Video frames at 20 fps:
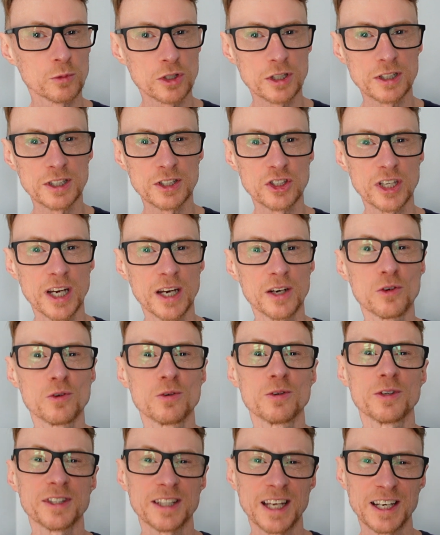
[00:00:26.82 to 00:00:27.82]
Welcome to the
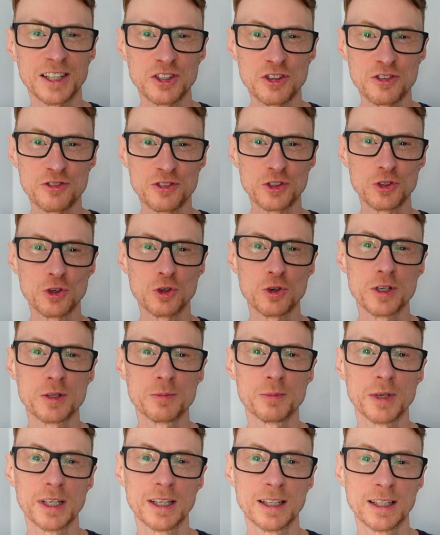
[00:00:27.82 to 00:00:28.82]
channel, thank you for
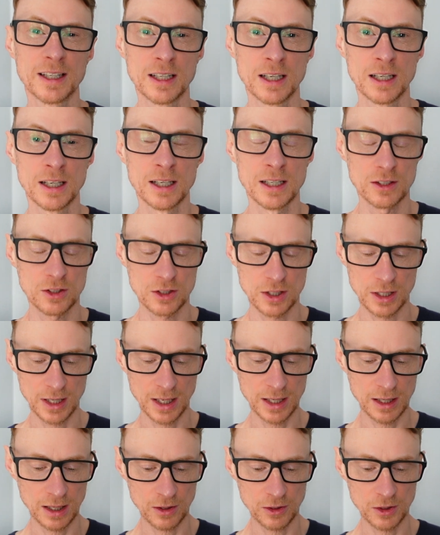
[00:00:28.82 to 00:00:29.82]
joining me.
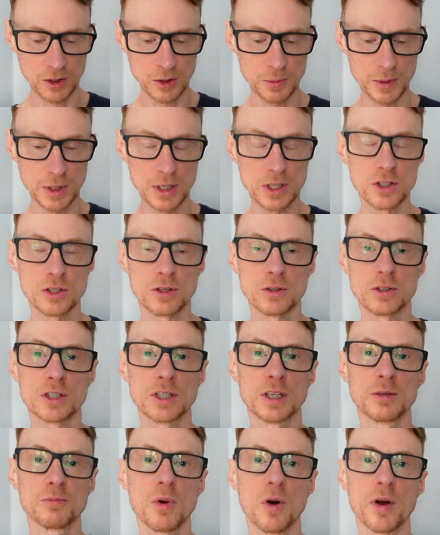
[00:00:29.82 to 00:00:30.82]
Today I'm going to be
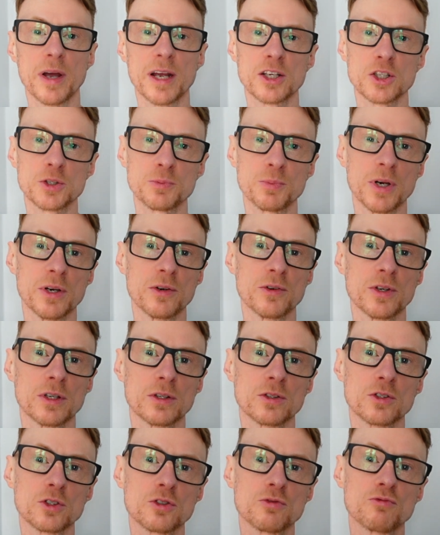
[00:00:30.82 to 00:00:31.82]
discussing my
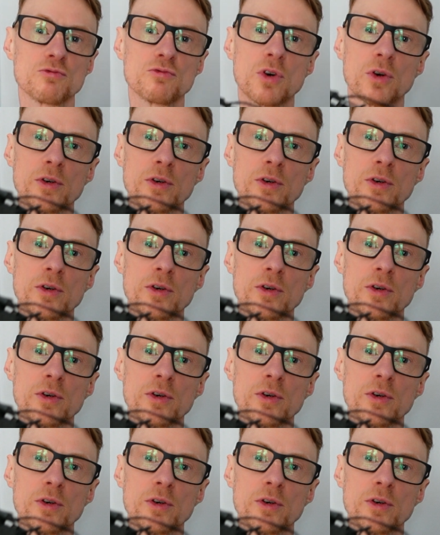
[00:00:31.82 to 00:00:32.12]
experience